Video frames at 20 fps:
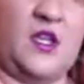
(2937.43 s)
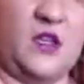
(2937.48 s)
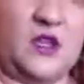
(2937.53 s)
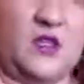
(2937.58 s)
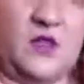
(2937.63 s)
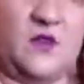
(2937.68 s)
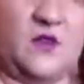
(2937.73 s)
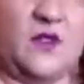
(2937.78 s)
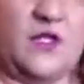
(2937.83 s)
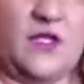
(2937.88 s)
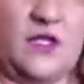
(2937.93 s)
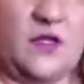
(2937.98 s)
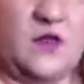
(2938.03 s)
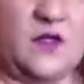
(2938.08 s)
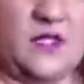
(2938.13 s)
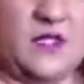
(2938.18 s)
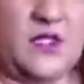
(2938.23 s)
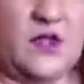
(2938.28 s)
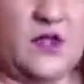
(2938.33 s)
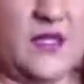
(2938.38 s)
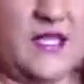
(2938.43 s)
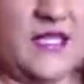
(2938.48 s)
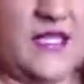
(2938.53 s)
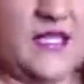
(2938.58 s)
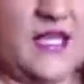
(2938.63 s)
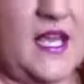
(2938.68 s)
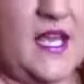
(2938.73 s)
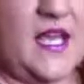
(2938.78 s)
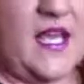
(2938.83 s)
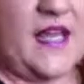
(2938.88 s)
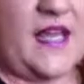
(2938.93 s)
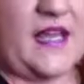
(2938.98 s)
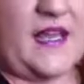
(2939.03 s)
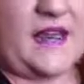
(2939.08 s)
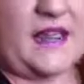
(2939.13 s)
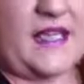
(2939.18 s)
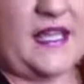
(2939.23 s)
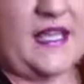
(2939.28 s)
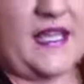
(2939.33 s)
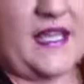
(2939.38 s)
Twist, twist, twist. Now
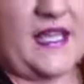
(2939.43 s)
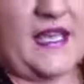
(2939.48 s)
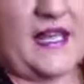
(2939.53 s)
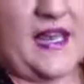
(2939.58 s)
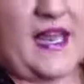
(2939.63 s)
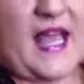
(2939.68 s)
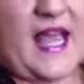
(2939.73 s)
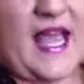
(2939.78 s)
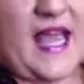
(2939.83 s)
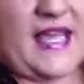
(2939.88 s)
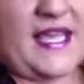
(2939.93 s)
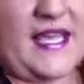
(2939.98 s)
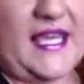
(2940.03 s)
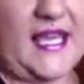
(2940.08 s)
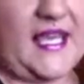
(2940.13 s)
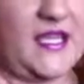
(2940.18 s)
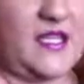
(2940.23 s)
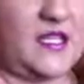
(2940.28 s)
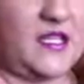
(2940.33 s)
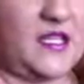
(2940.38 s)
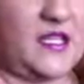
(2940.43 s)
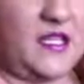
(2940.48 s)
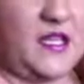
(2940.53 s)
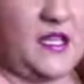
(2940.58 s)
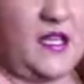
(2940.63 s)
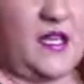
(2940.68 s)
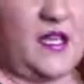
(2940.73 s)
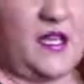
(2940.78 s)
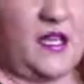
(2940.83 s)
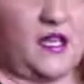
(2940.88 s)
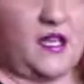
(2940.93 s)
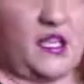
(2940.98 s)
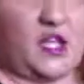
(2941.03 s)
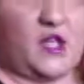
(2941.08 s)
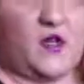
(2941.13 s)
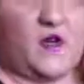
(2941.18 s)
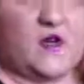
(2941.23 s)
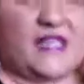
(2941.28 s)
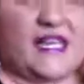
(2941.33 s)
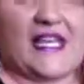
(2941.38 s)
again, I can't
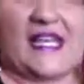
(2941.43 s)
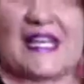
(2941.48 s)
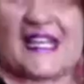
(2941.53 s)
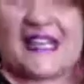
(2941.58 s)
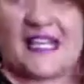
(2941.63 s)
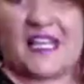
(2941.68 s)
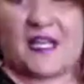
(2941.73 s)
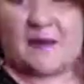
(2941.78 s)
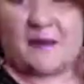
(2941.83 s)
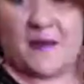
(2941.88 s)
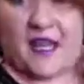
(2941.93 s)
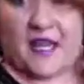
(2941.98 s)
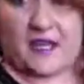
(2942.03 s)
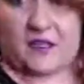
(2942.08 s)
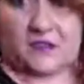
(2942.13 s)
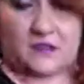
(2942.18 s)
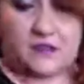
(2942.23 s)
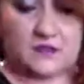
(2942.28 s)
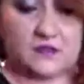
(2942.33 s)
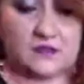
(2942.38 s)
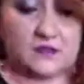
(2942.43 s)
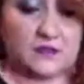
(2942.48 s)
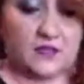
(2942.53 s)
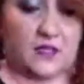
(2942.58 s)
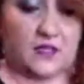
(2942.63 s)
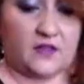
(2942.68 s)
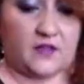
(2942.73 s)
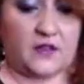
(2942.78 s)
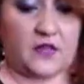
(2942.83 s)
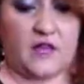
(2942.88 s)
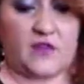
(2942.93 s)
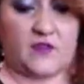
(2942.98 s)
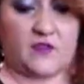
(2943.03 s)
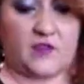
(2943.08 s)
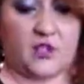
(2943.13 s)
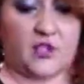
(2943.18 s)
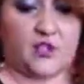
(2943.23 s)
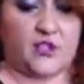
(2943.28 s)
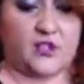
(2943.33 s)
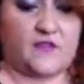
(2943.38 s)
use anything metal. I'm not
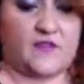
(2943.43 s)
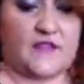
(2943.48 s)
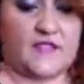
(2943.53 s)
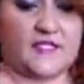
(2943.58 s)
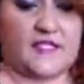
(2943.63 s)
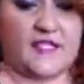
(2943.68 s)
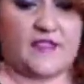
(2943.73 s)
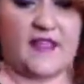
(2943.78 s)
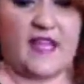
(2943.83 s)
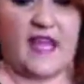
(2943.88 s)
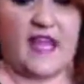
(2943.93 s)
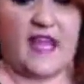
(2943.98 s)
sure if I said that. I